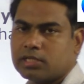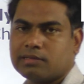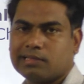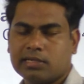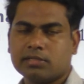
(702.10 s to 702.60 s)

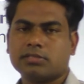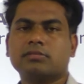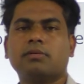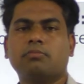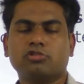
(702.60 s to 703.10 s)
thinkers,
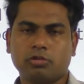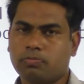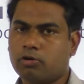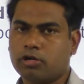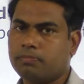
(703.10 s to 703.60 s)
the most
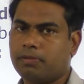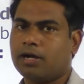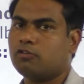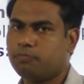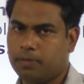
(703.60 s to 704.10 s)
important
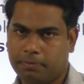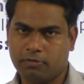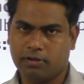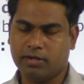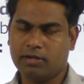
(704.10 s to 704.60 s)
part of paper
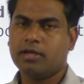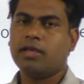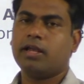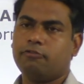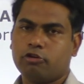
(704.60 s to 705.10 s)
one.
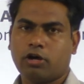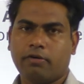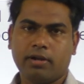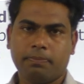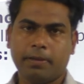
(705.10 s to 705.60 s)
And if you
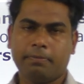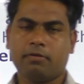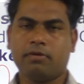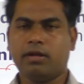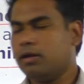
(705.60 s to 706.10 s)
cover paper
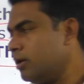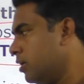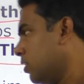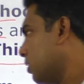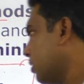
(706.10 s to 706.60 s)
one,
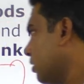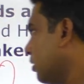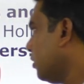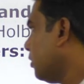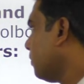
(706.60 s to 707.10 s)

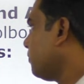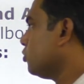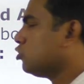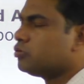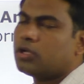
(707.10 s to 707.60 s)
you
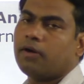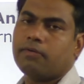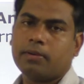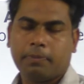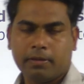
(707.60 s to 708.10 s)
should
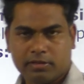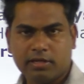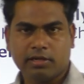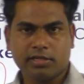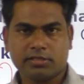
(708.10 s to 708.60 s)
cover
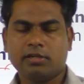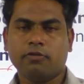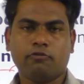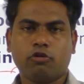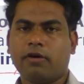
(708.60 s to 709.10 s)
thinkers. And
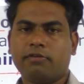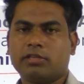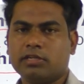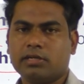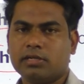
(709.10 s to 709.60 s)
if you cover
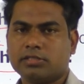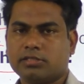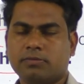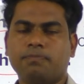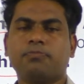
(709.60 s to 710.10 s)

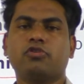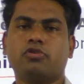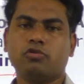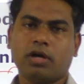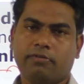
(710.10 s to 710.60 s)
thinkers,
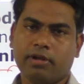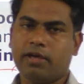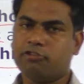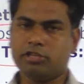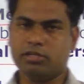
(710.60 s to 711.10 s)
you cover
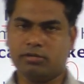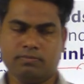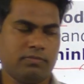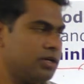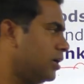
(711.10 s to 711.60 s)
everything.
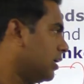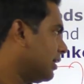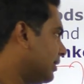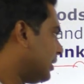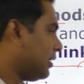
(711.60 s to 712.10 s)

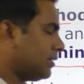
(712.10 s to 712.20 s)
The